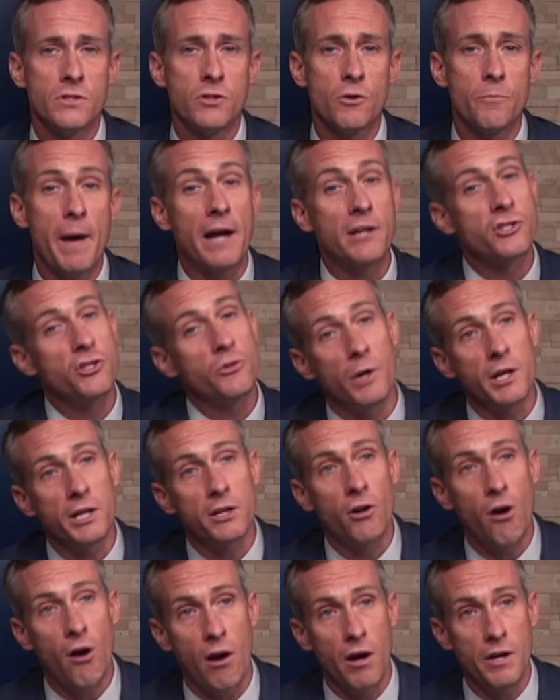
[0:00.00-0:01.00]
So, back to
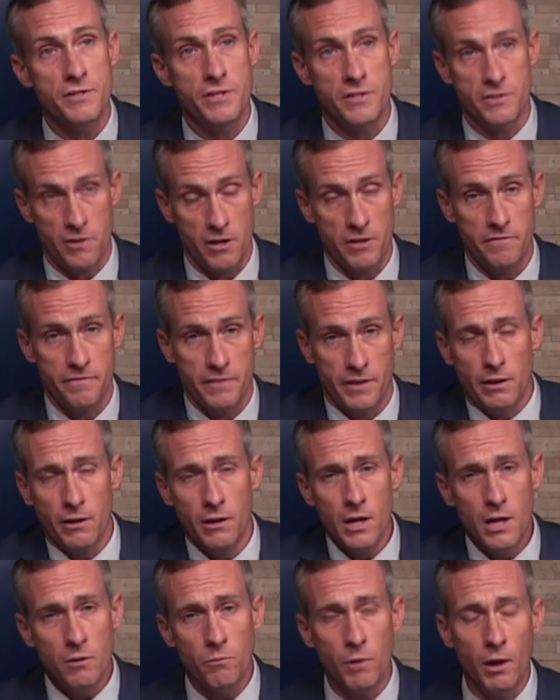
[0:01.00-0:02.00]
what causes heart
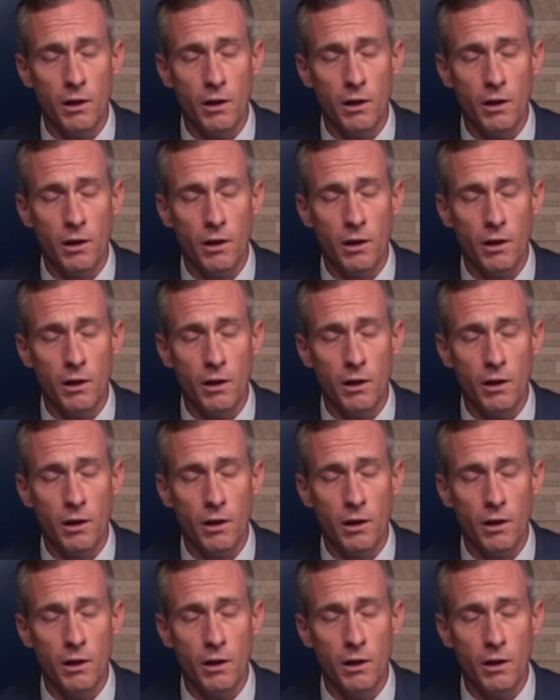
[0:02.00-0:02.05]
failure.